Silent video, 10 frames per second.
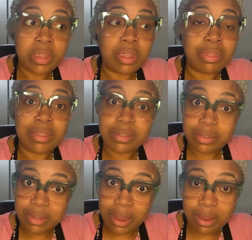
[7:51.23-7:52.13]
In
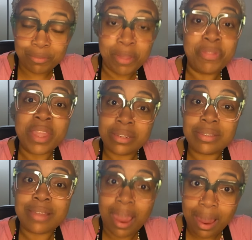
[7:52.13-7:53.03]
this
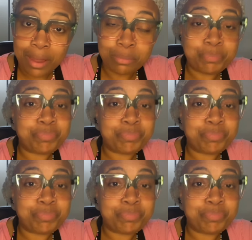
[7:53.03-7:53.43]
day